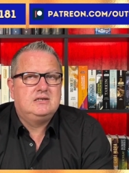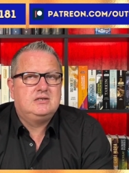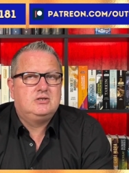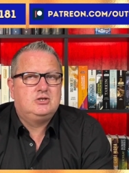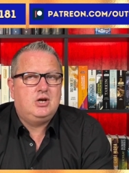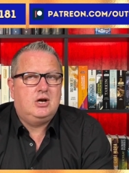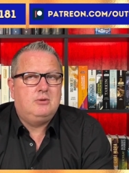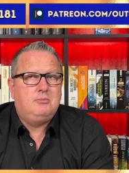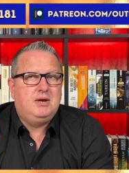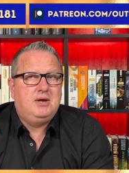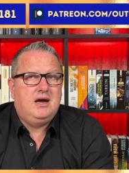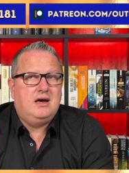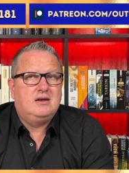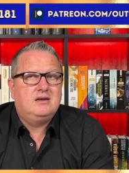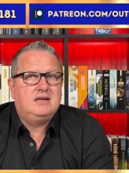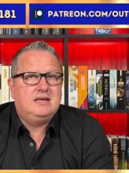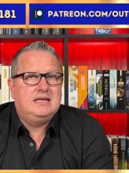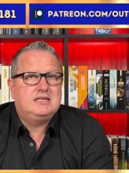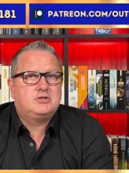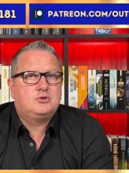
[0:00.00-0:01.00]
Jeremy
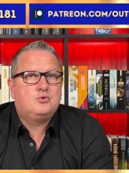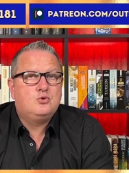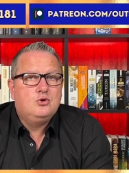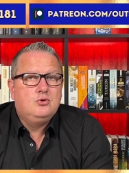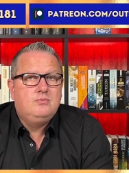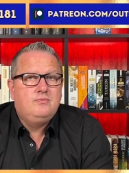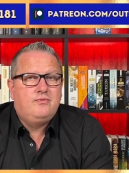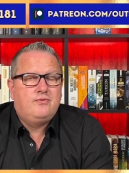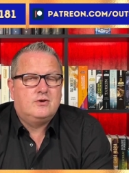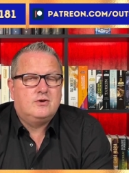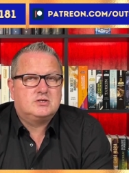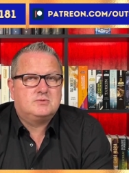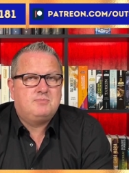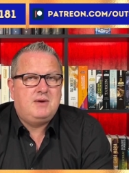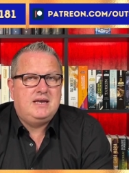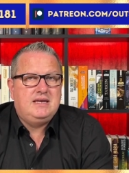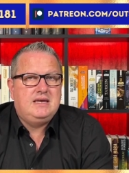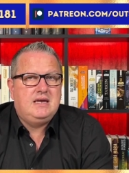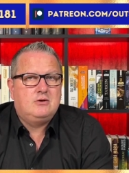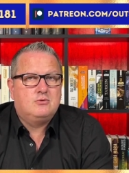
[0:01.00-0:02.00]
Hunt less room for
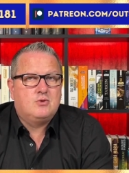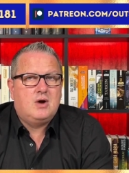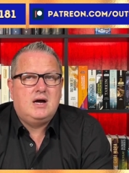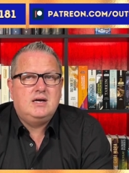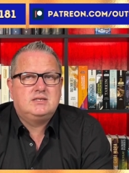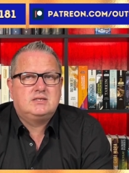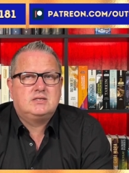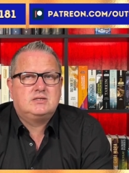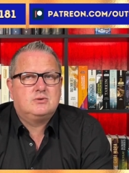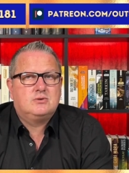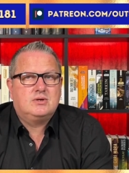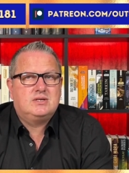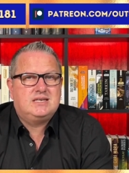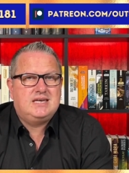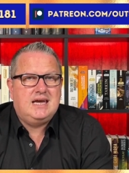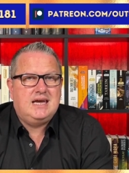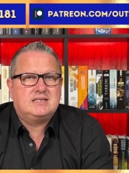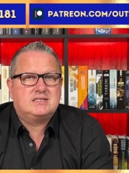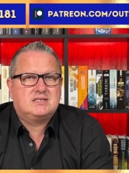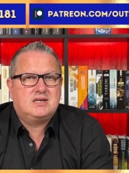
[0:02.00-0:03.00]
spending rises or
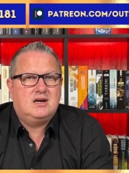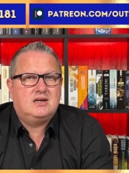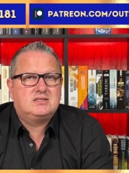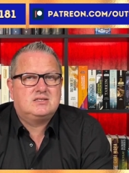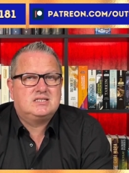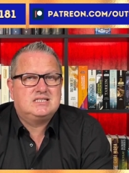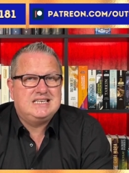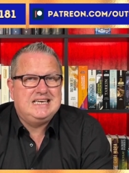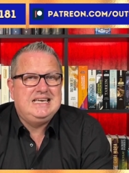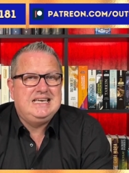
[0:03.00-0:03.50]
tax cuts